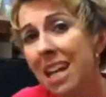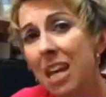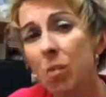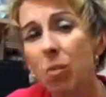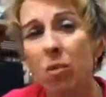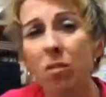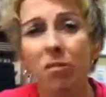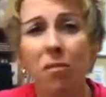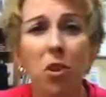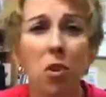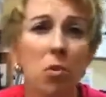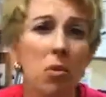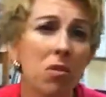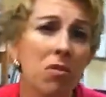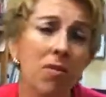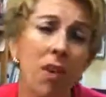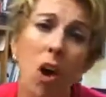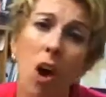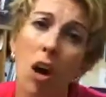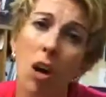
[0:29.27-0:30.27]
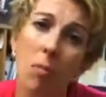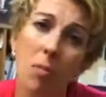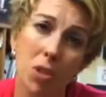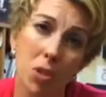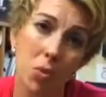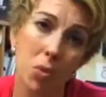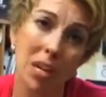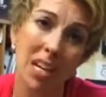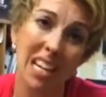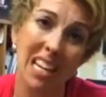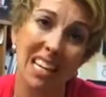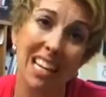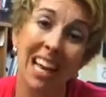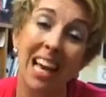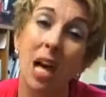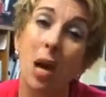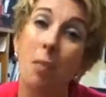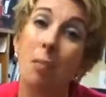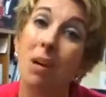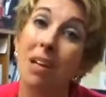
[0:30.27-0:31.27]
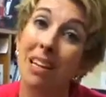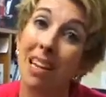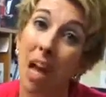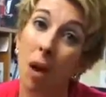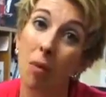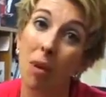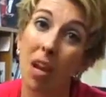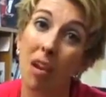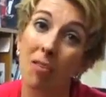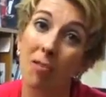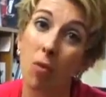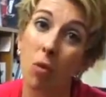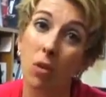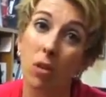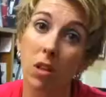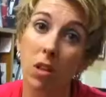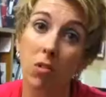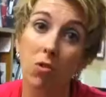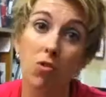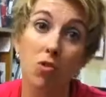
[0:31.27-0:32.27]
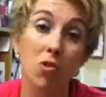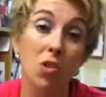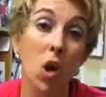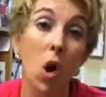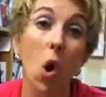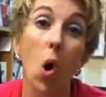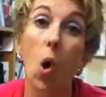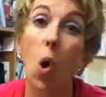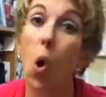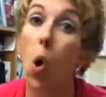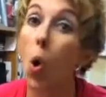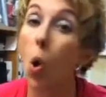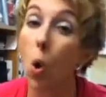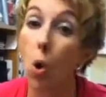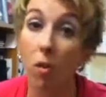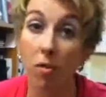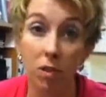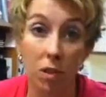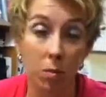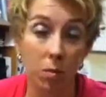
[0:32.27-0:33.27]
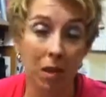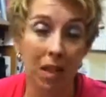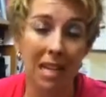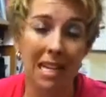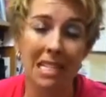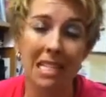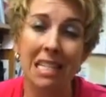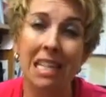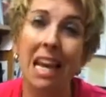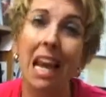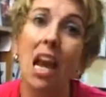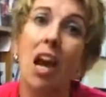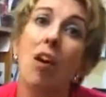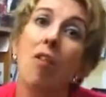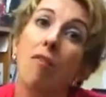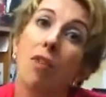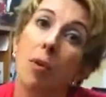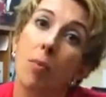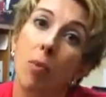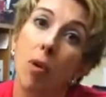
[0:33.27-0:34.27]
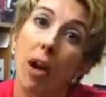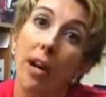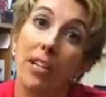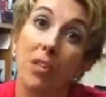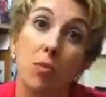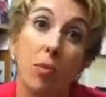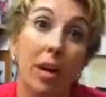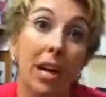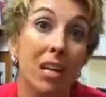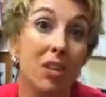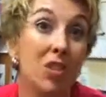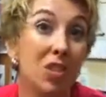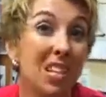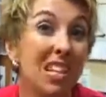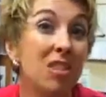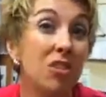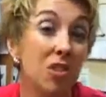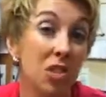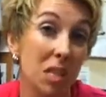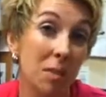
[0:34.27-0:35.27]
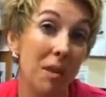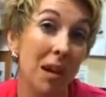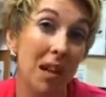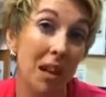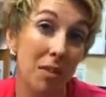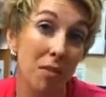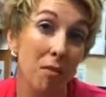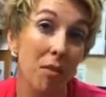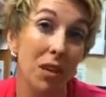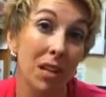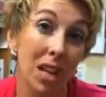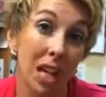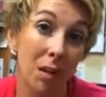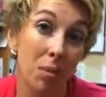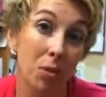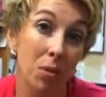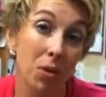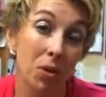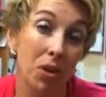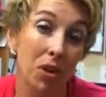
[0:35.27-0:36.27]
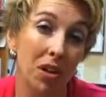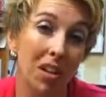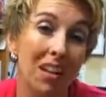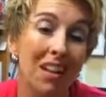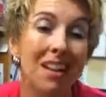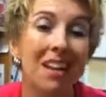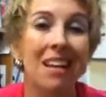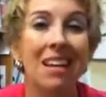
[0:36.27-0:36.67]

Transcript: They were few and far between, but now we have foreclosures all over the place in every price range and in just about every neighborhood.